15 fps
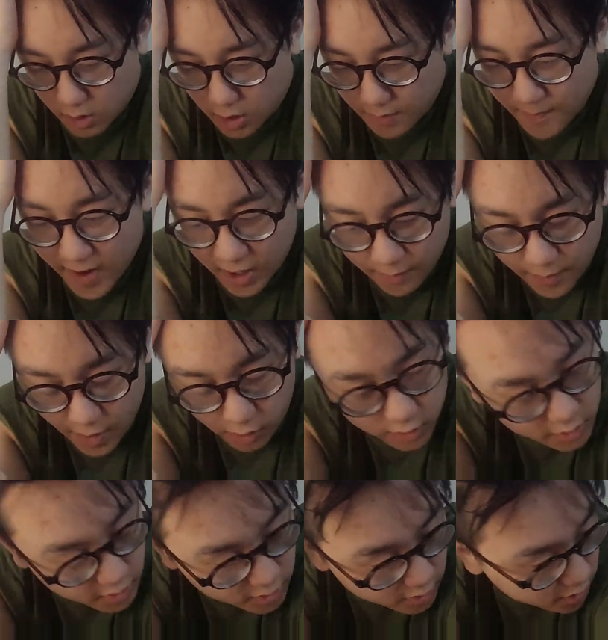Men are
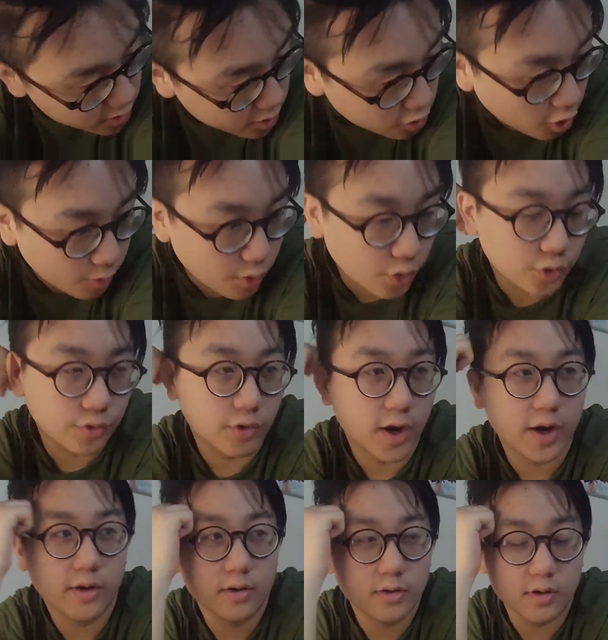built, not born,
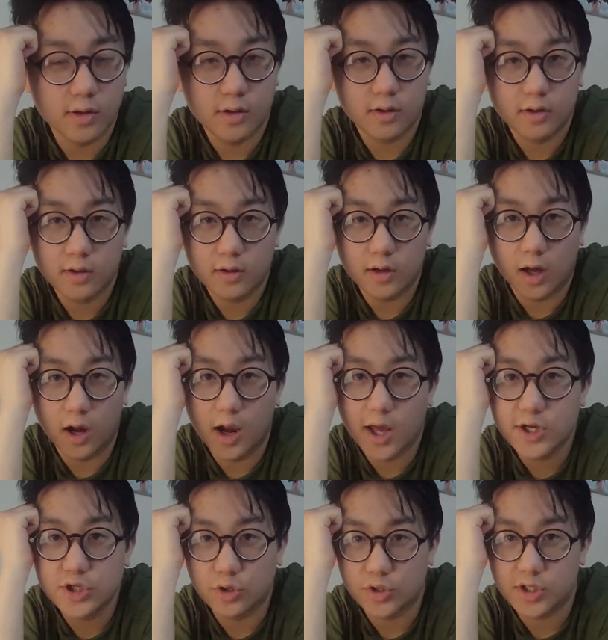right?
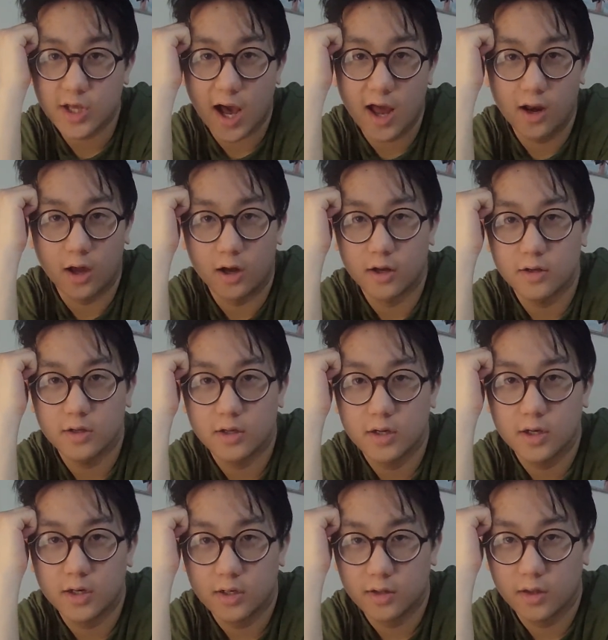Unless you're Skylar,
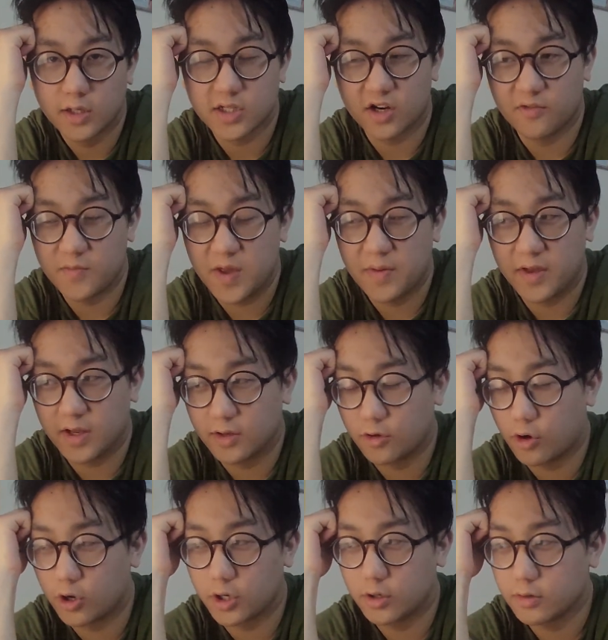the son of Mimi and
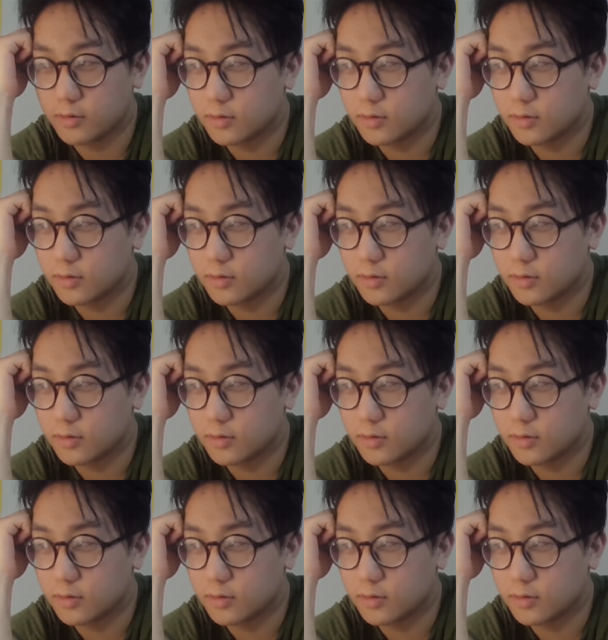Don